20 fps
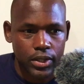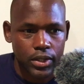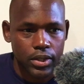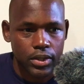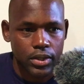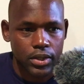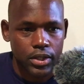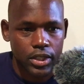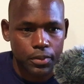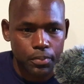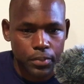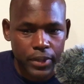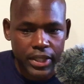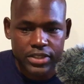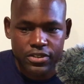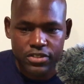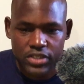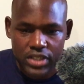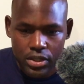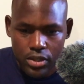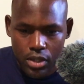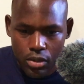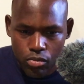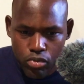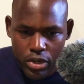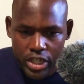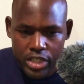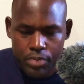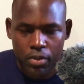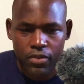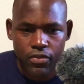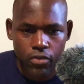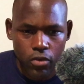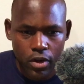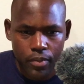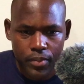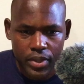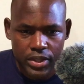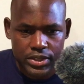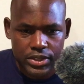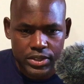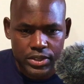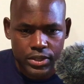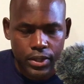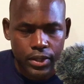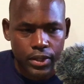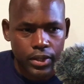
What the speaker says: She plays such a rich performance,